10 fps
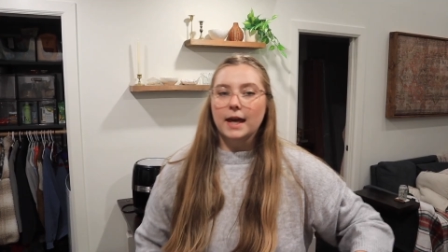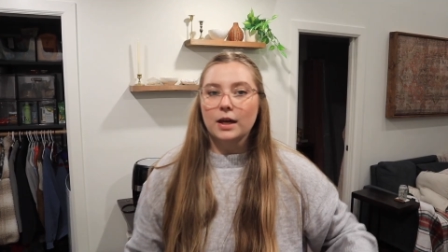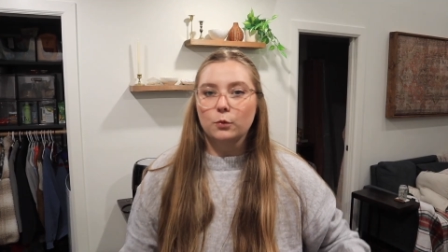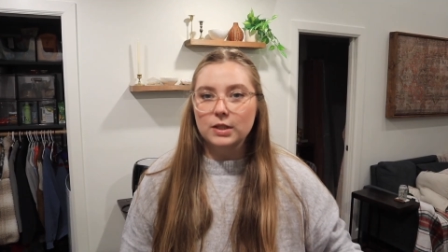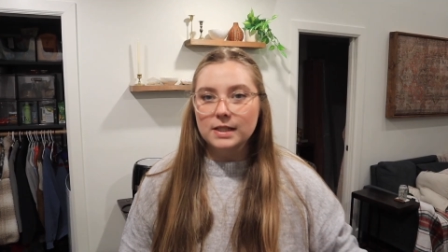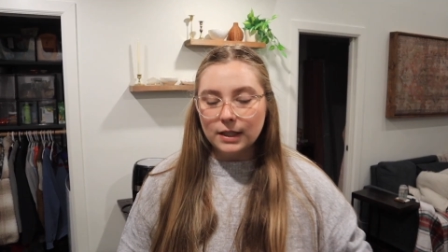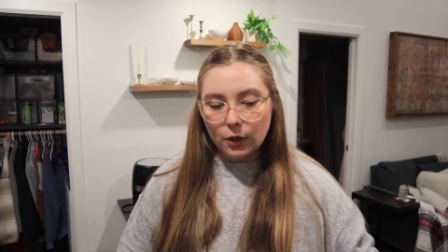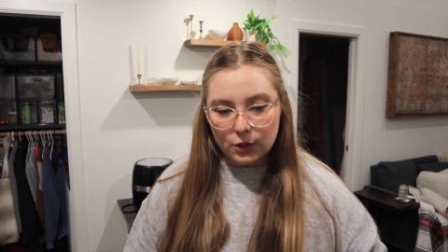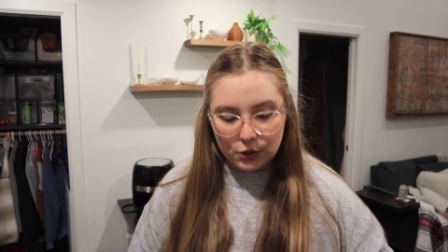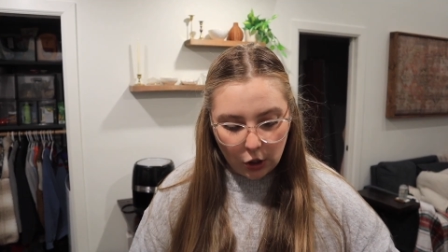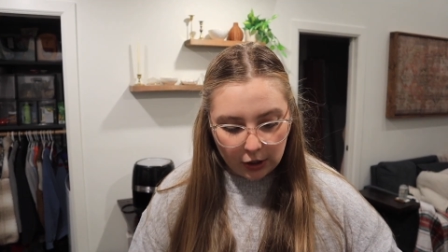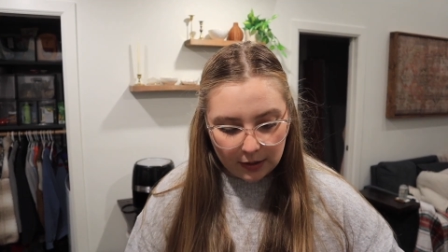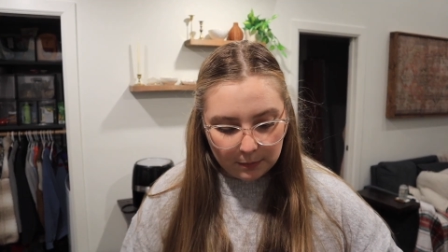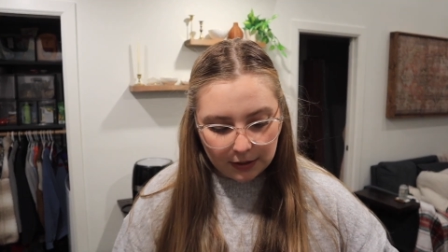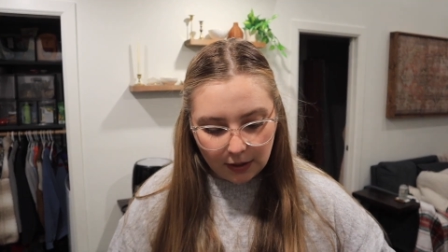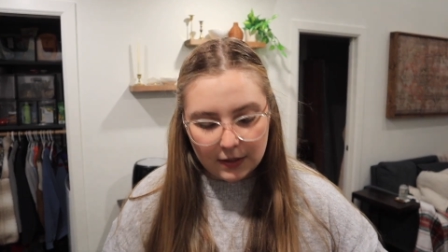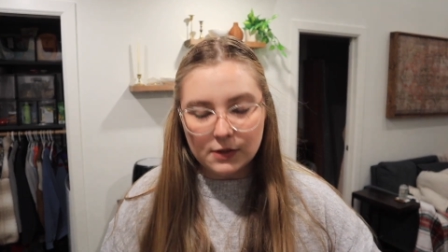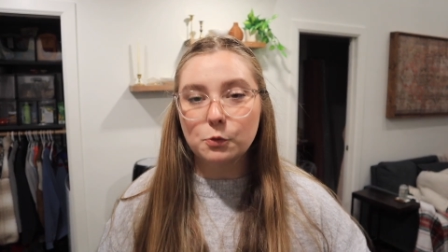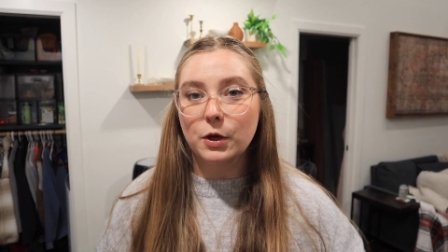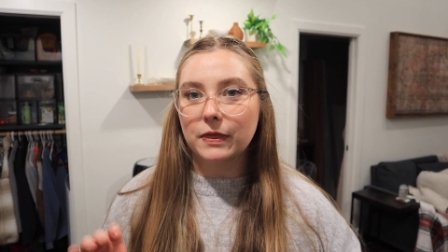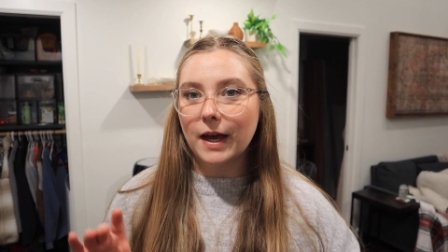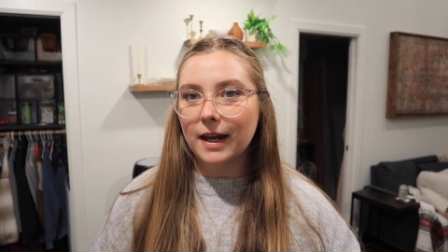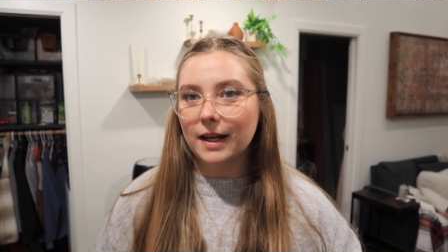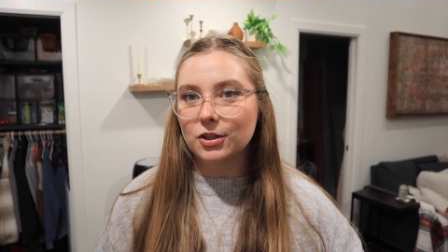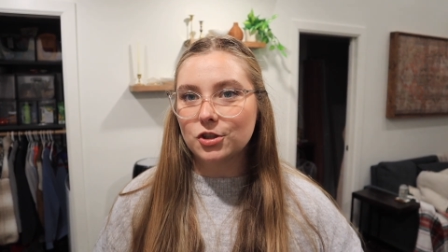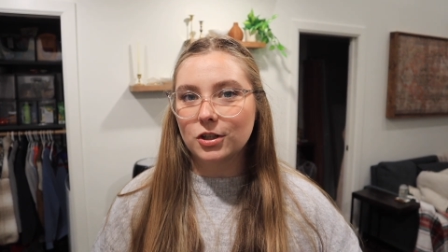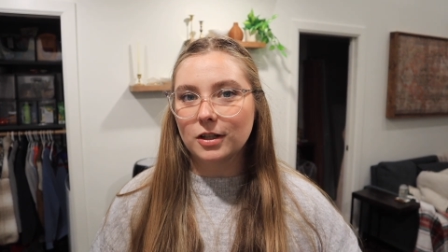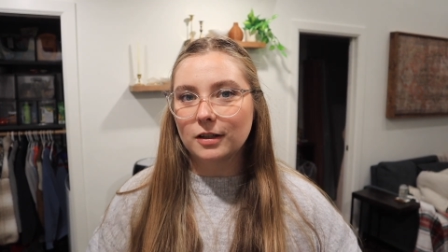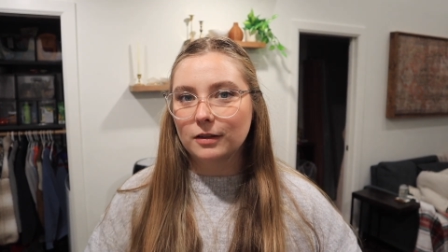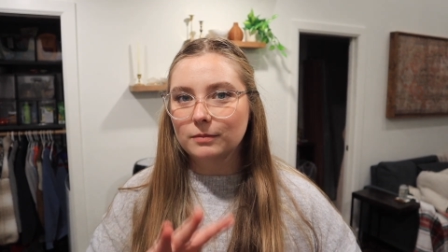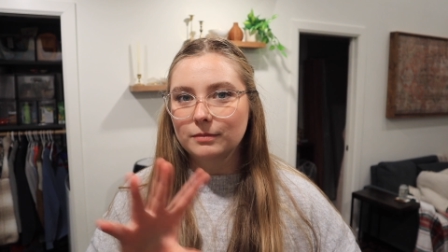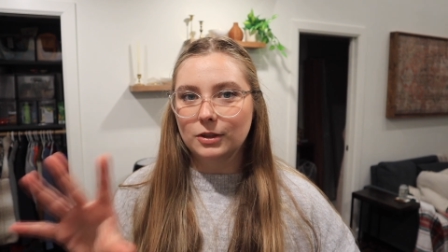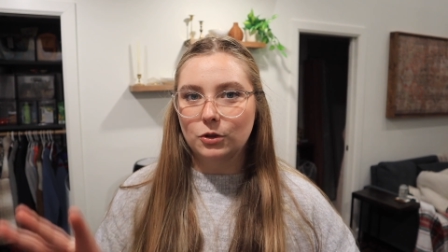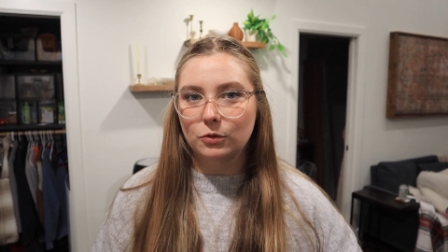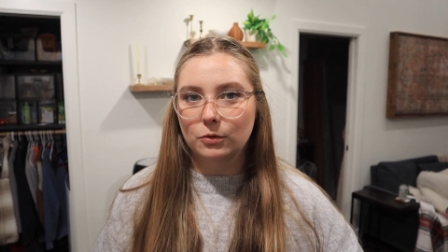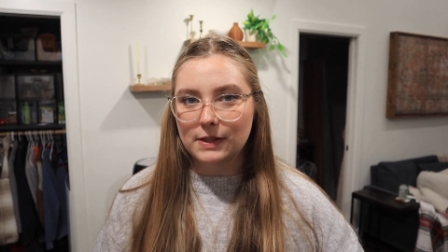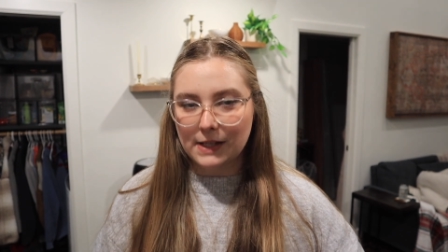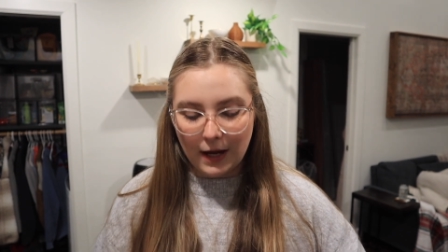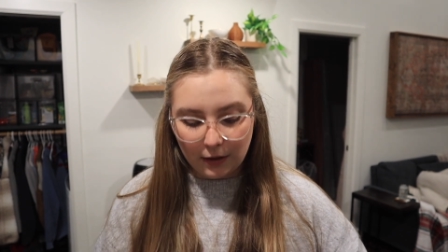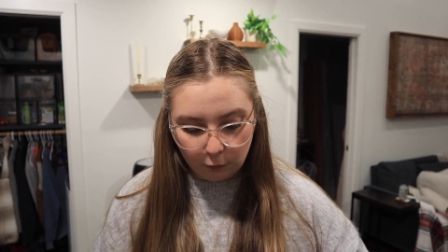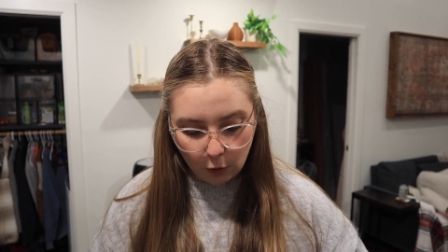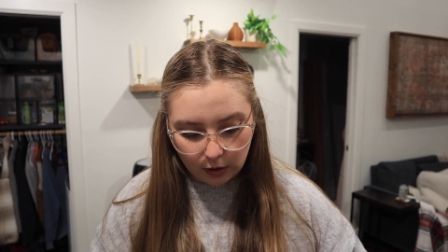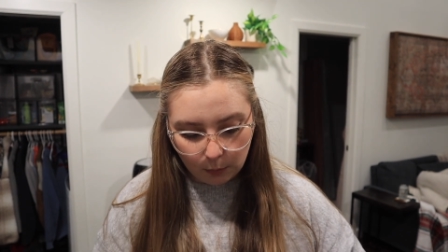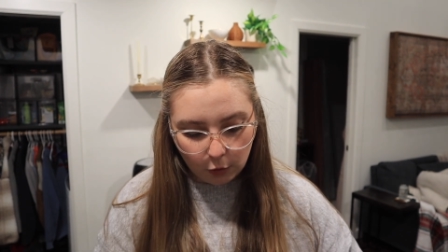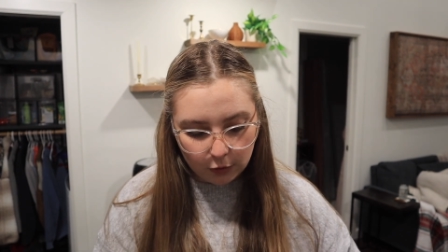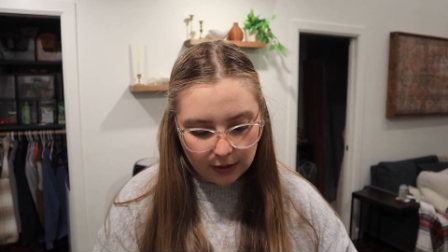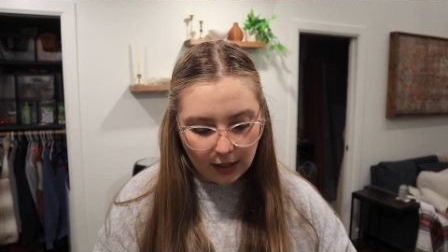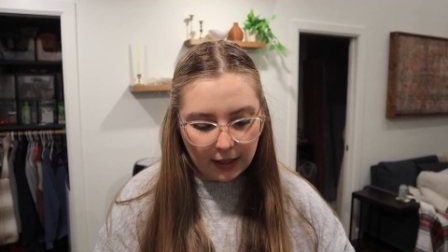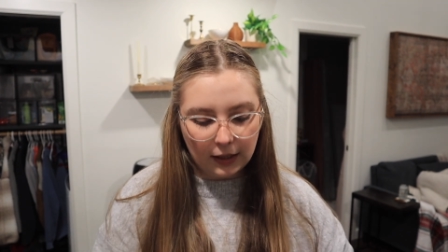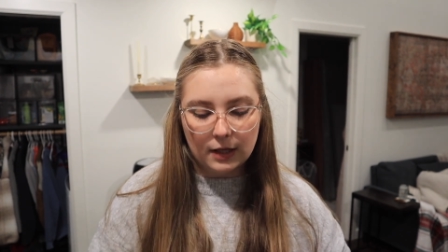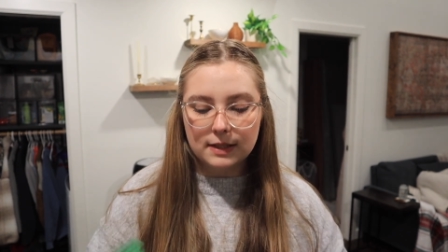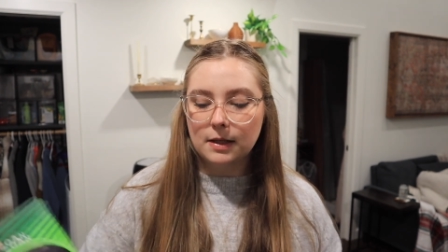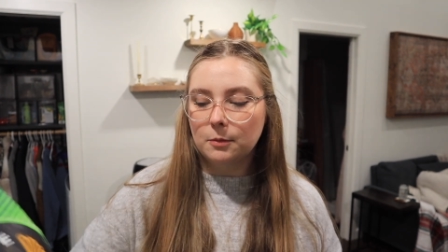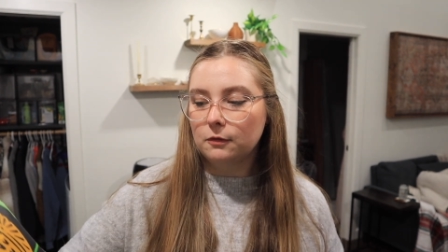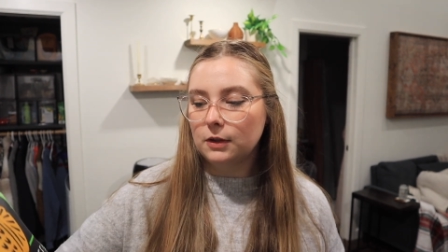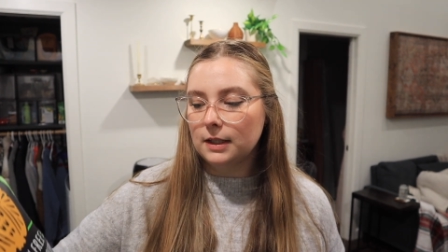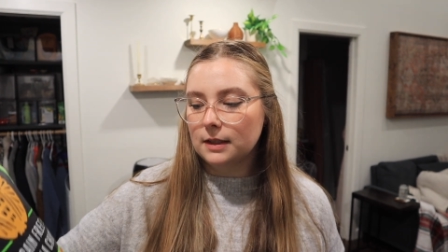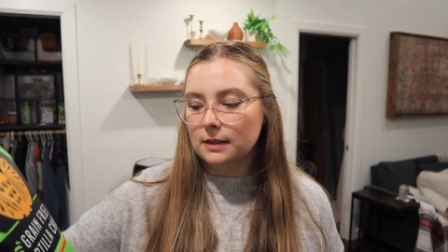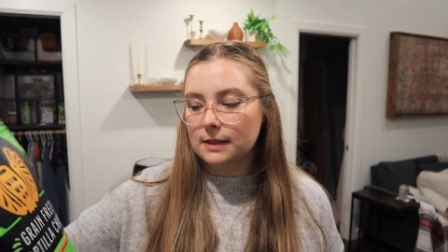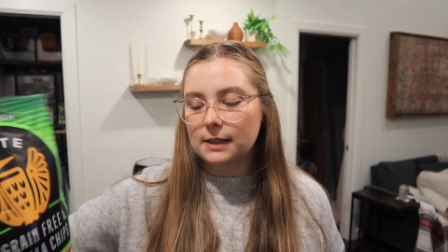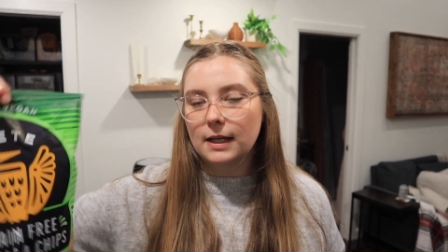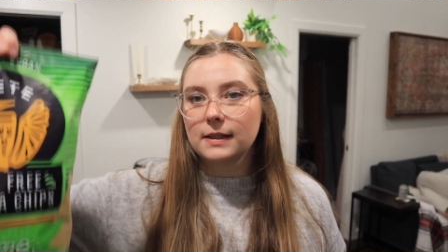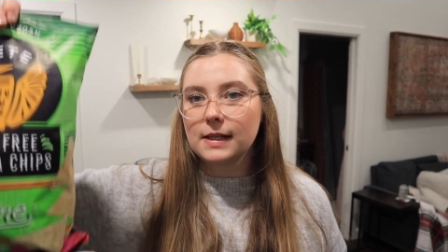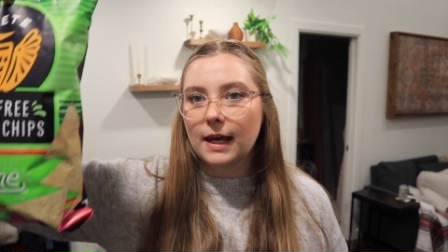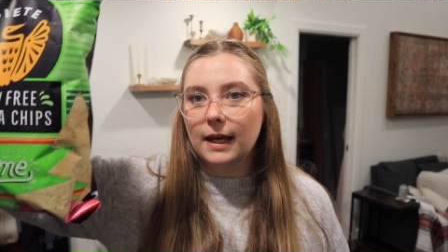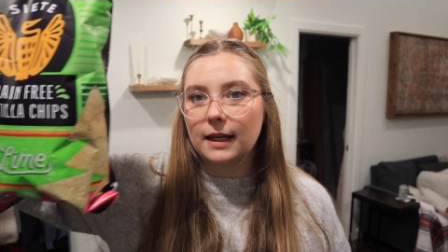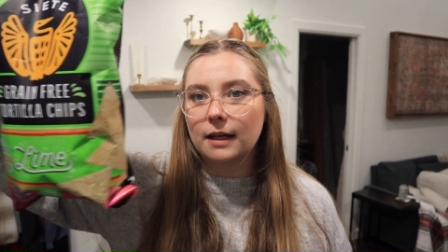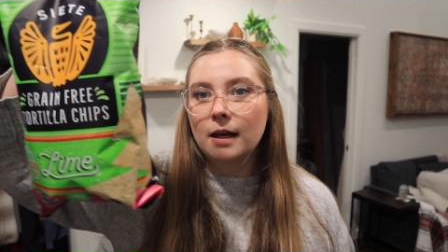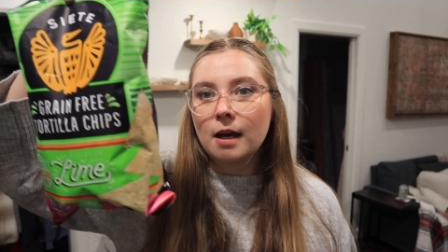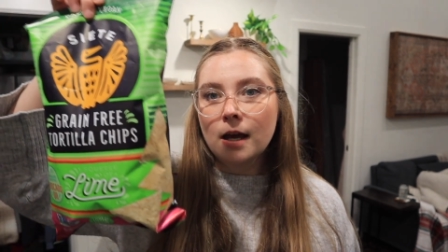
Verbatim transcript: And we did go to Target because with that extra little side of guacamole, I got some of these Siete